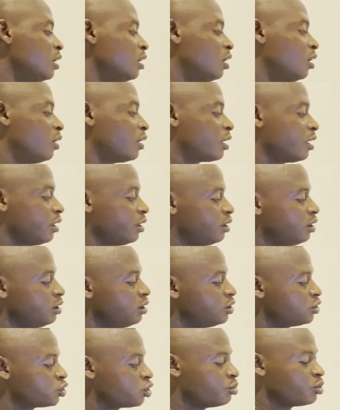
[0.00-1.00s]
Okay,
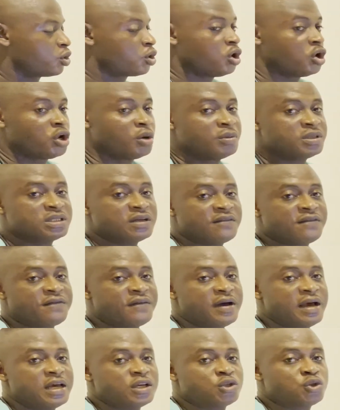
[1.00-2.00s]
so meconium is the
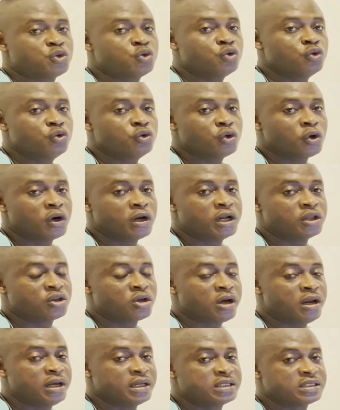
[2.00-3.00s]
first tube or the
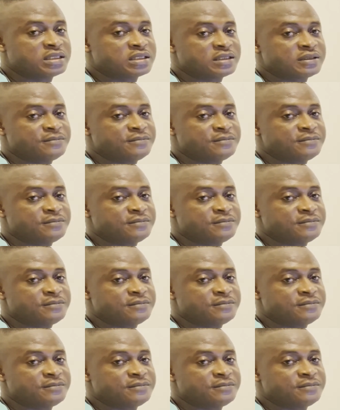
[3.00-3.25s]
toilet